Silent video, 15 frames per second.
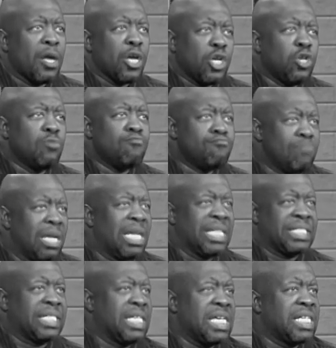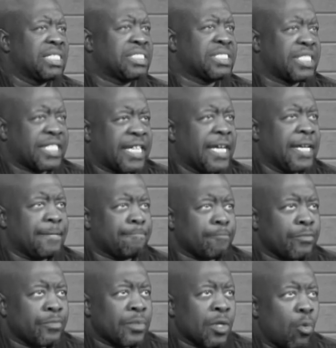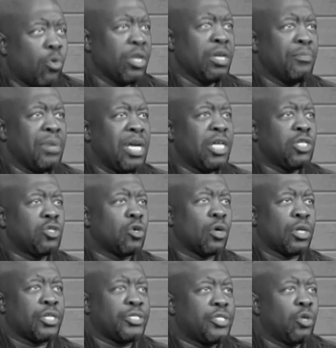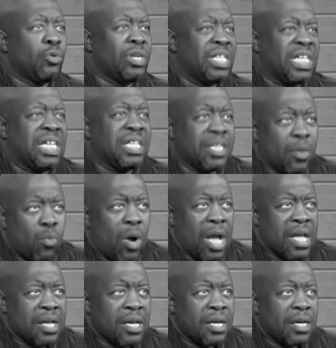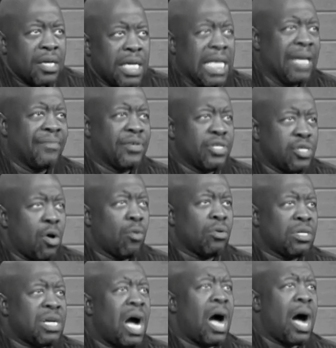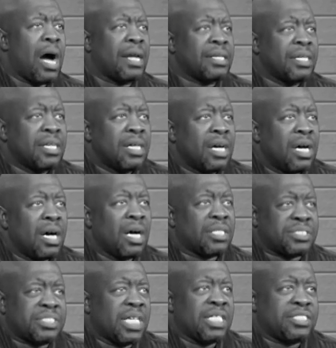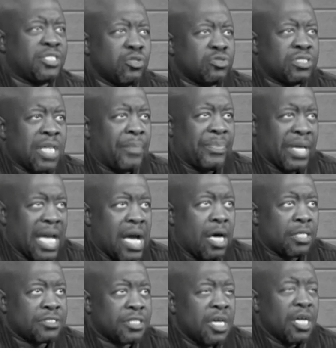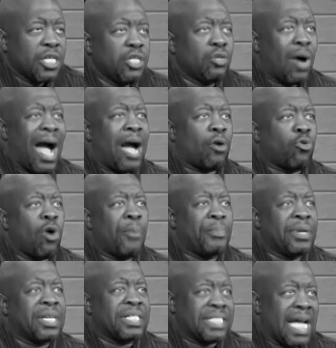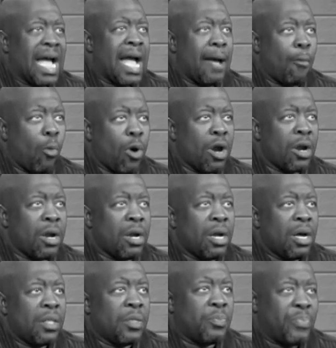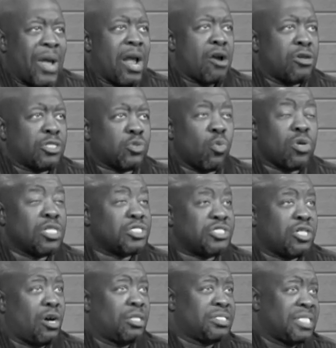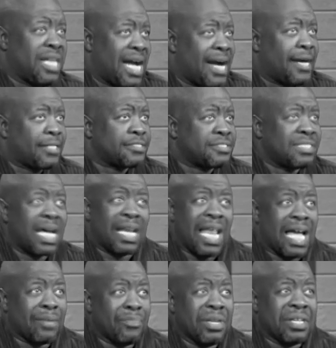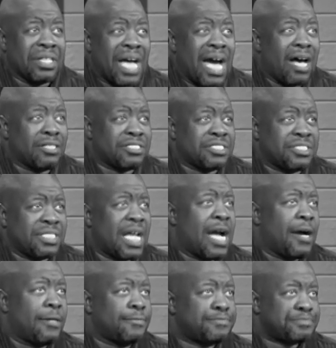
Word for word: Humility is the key. What do you mean you're going to do it anyway, even though God uh, says do something else? You know, I grew up in a time where the parents were in charge of the house, not like many of the houses now.